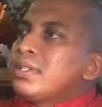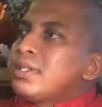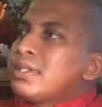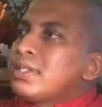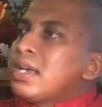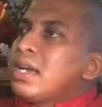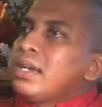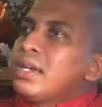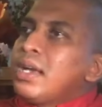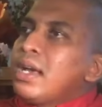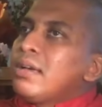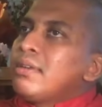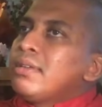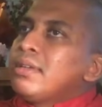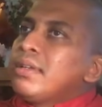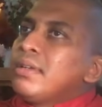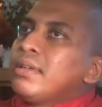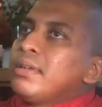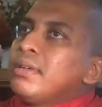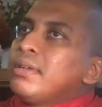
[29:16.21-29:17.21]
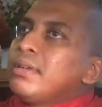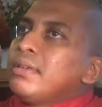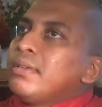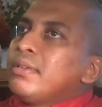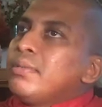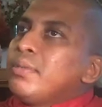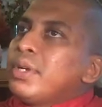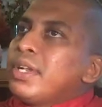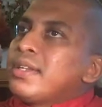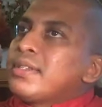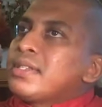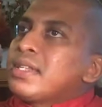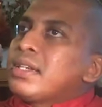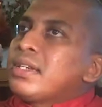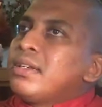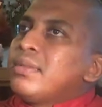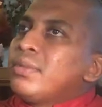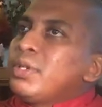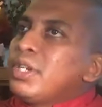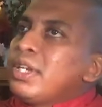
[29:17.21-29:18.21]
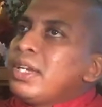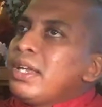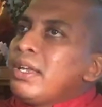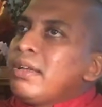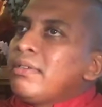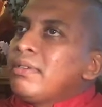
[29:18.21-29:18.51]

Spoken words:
Sangha, monastic community,